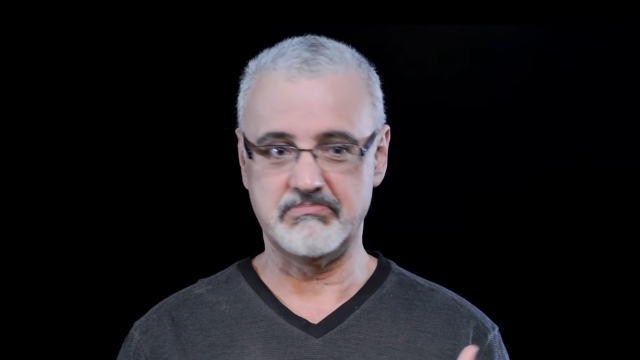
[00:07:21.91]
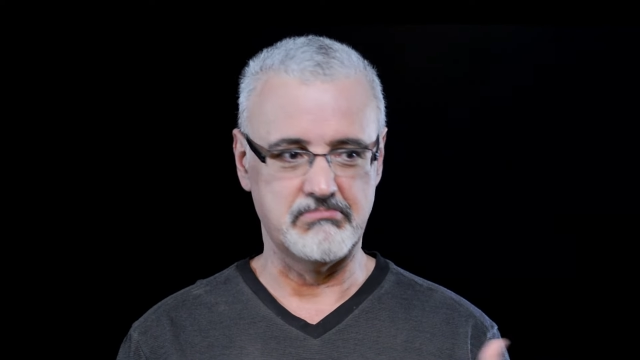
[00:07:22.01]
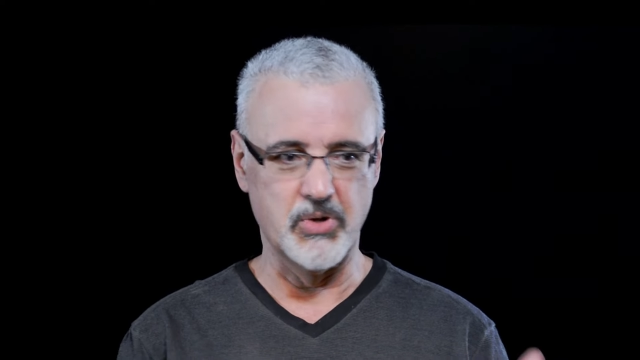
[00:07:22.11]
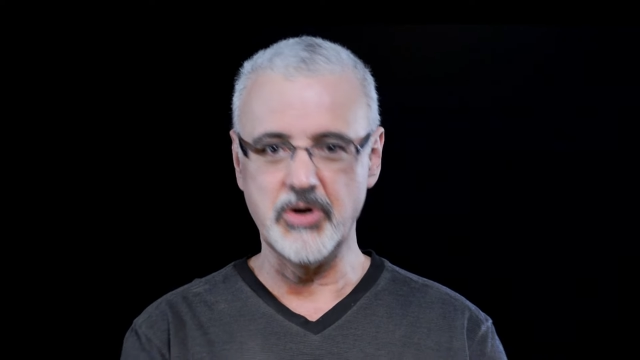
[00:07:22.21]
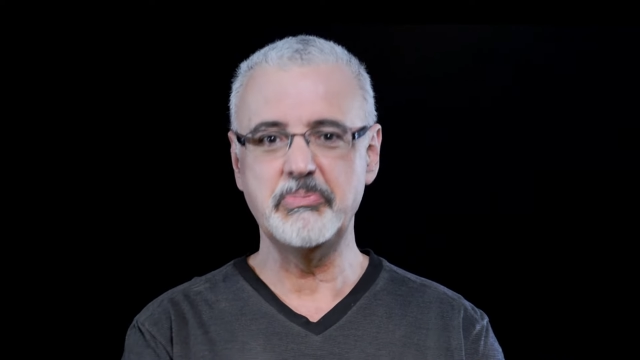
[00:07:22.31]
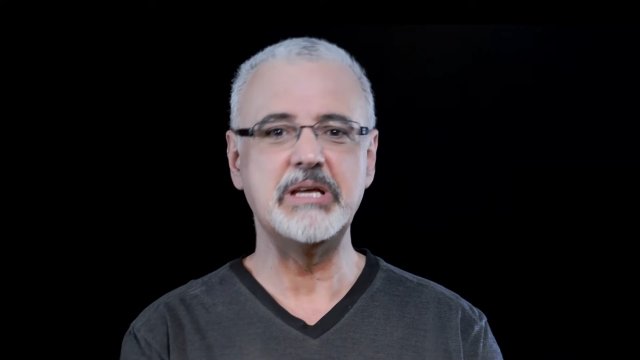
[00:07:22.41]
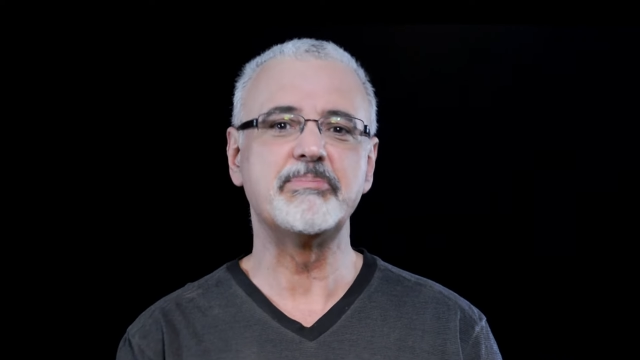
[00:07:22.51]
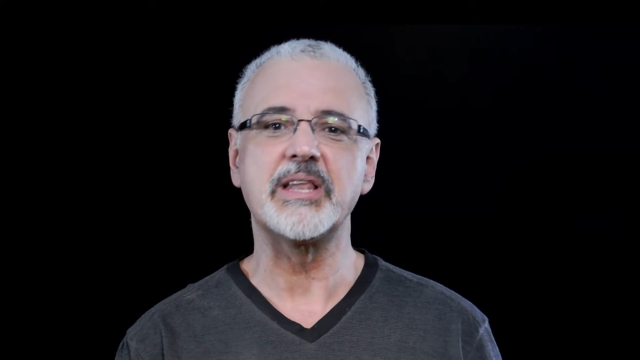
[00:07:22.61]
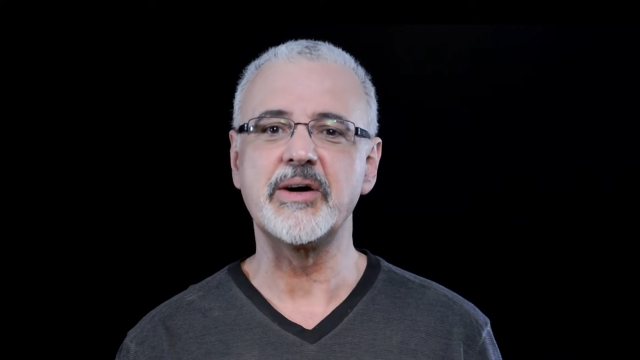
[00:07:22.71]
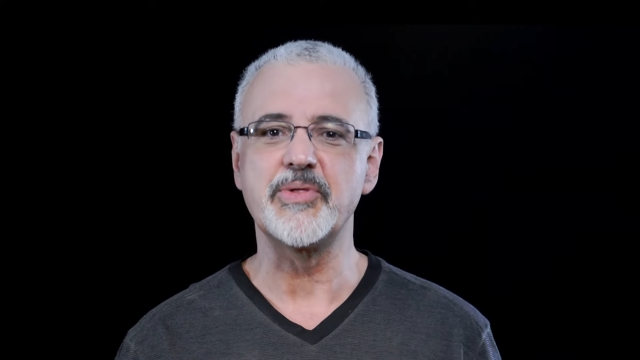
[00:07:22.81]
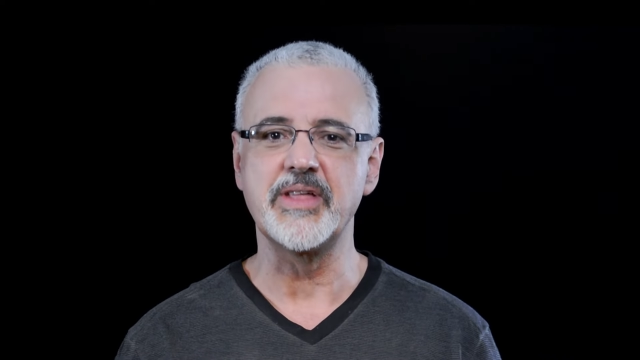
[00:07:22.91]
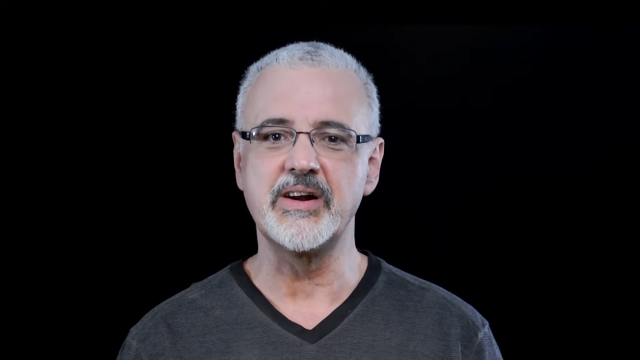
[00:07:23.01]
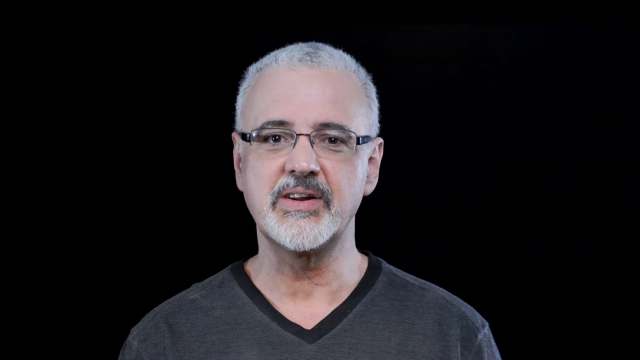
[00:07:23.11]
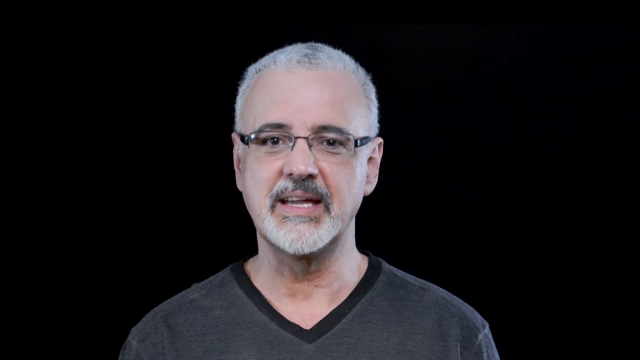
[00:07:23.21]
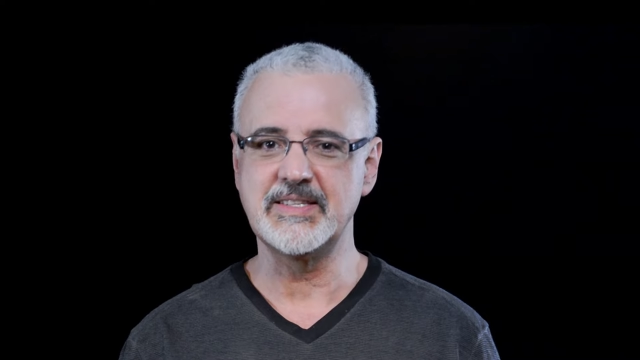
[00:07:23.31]
more people out
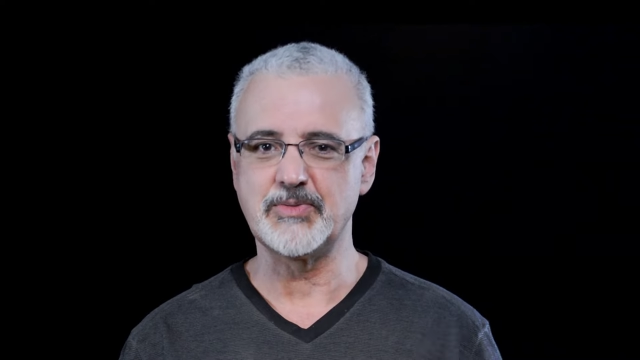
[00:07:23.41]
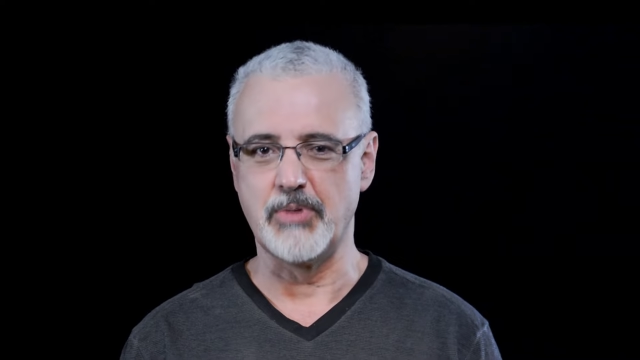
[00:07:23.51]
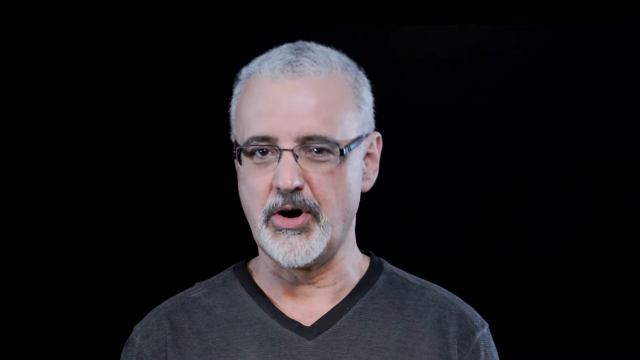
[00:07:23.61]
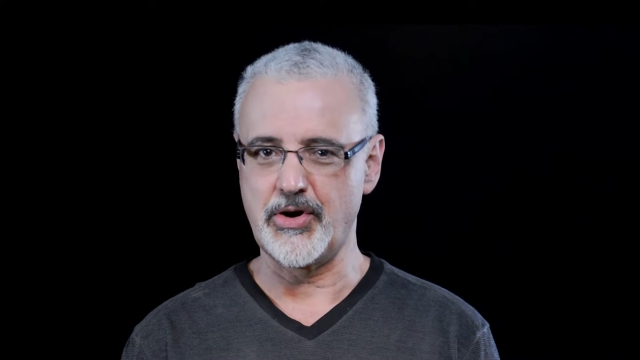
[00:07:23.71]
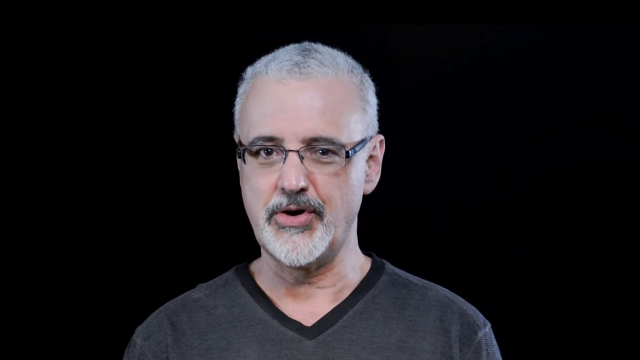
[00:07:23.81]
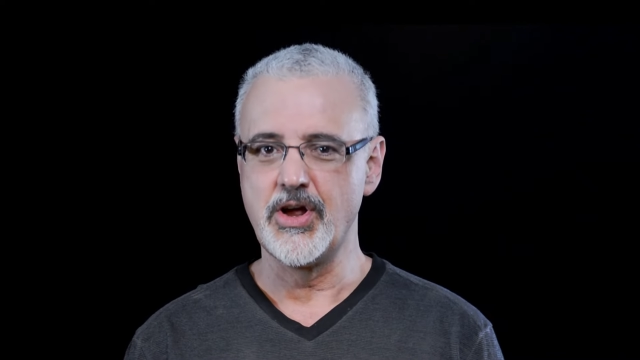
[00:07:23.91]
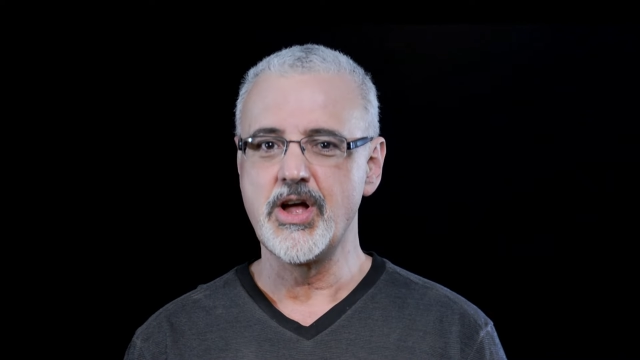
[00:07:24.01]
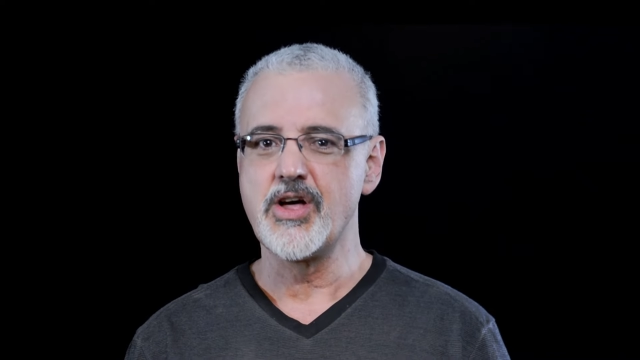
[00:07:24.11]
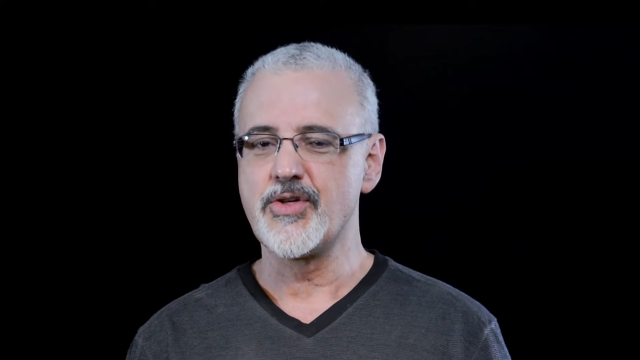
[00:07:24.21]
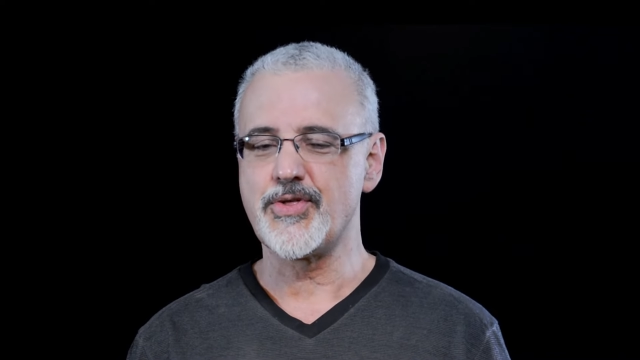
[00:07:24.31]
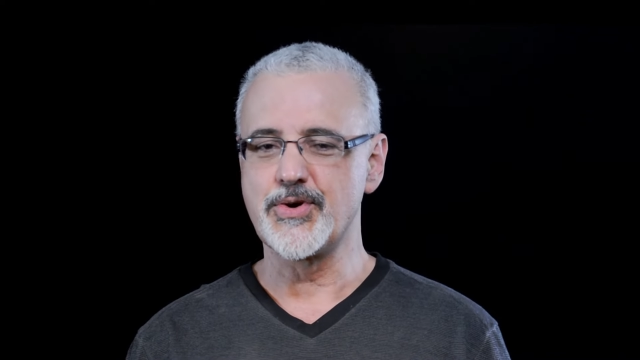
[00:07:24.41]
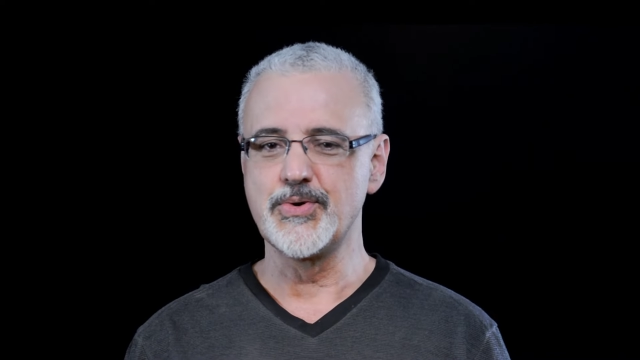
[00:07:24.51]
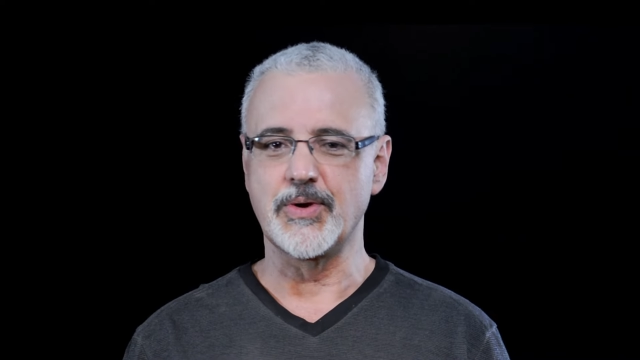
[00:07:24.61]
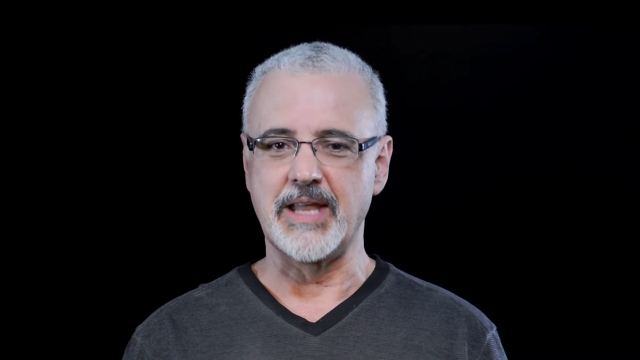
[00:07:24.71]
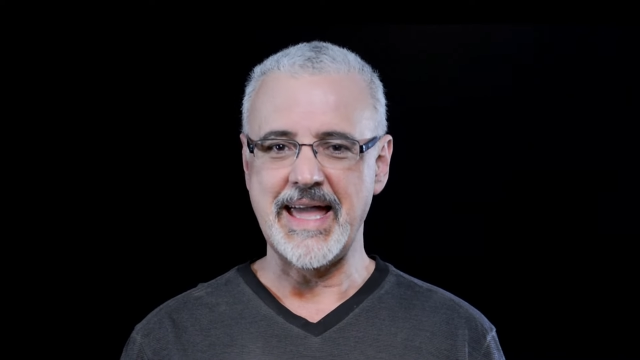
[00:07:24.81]
there get smarter
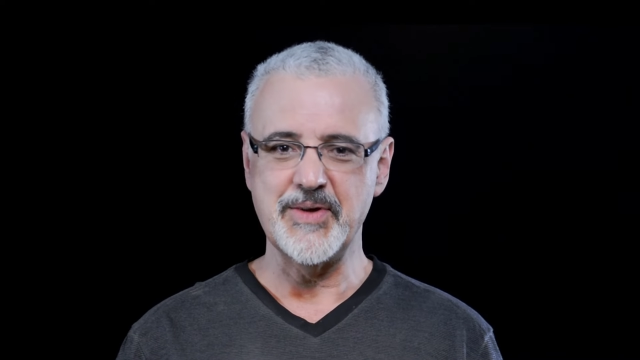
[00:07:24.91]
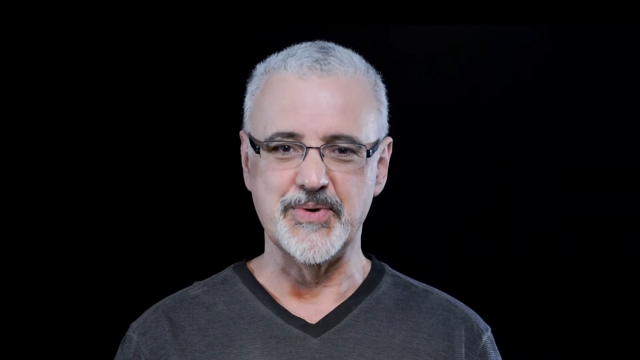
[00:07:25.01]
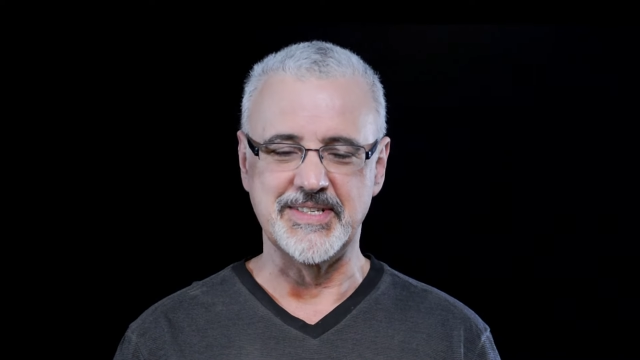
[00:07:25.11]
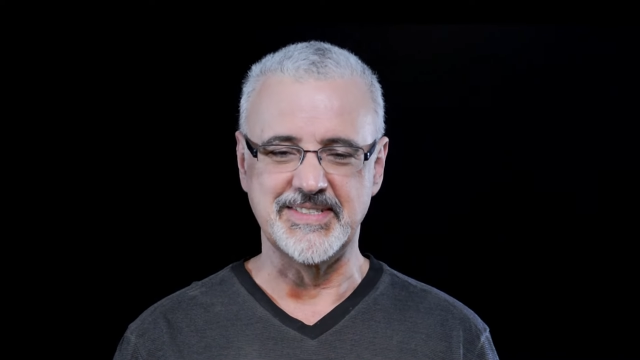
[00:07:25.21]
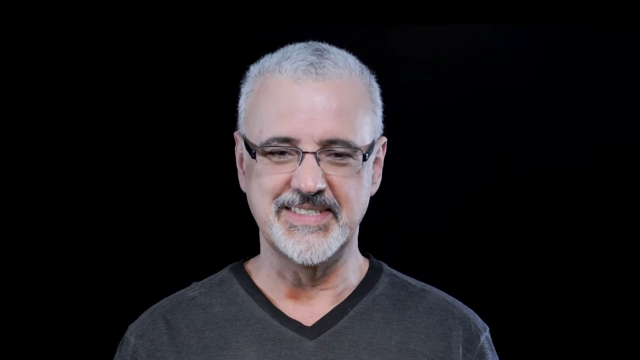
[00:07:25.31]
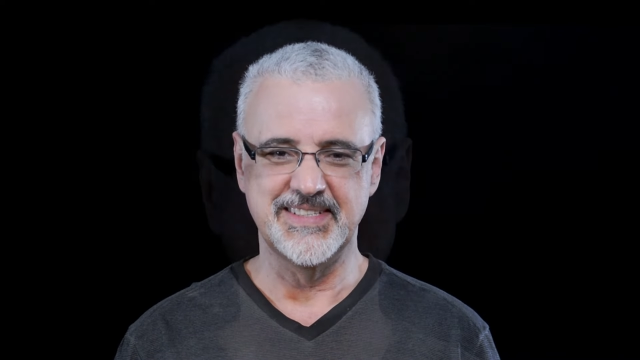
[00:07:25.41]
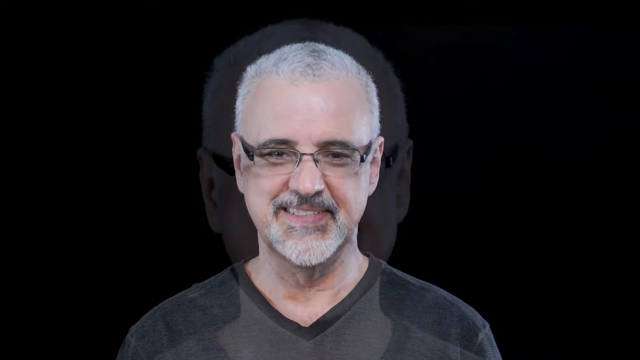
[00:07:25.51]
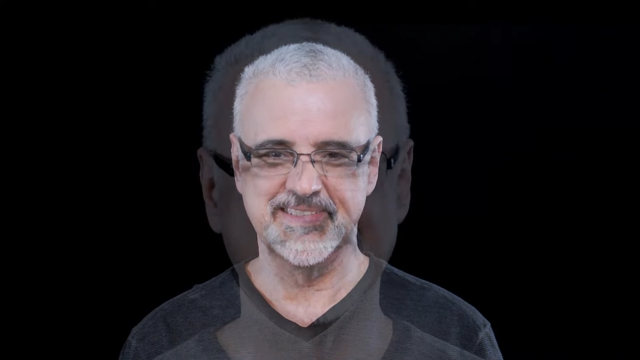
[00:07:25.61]
through language.